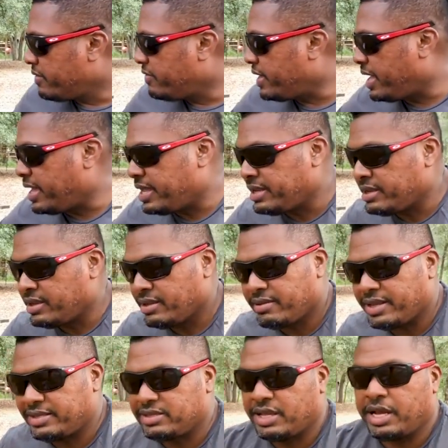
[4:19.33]
then
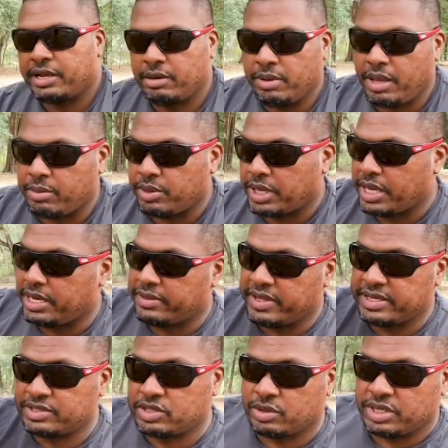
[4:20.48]
it's not going to be able to get in
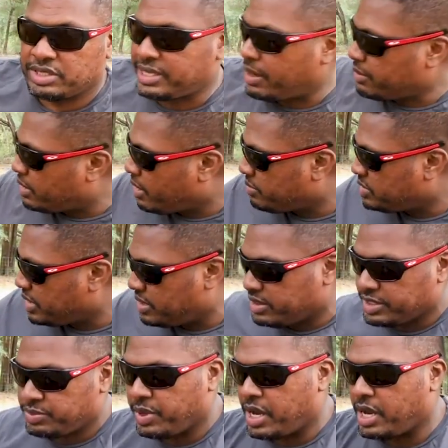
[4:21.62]
this. So this is how it comes in
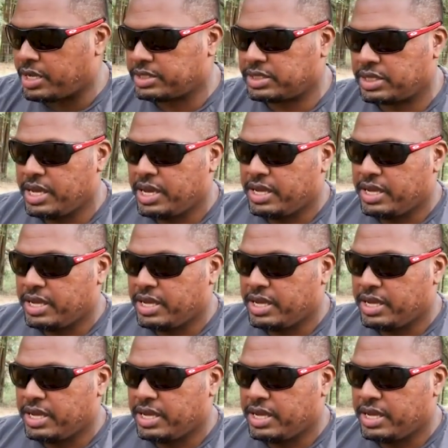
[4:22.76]
this box.